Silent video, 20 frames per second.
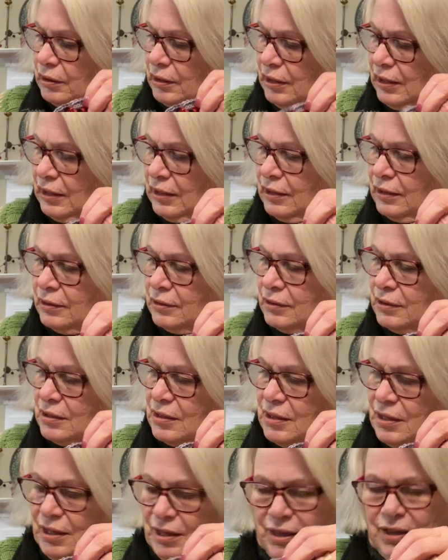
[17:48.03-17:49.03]
And
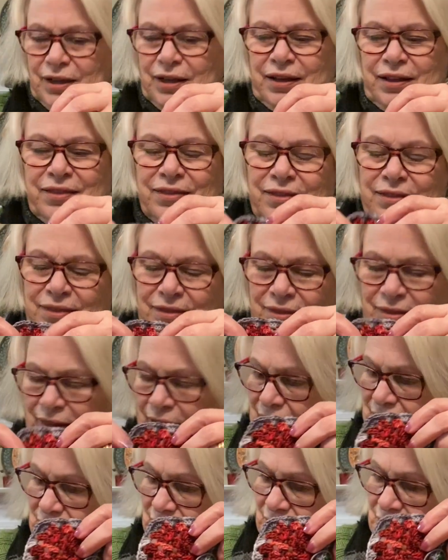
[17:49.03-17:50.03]

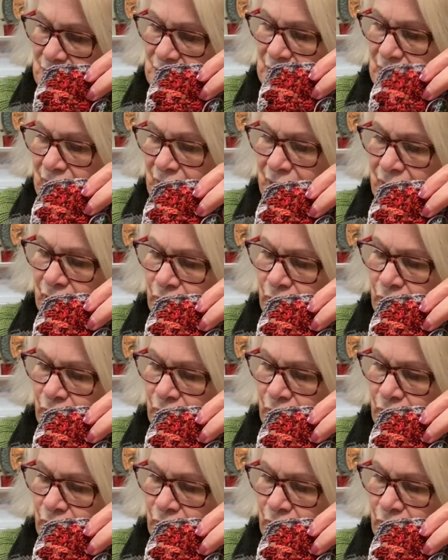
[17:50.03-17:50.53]
as I said, they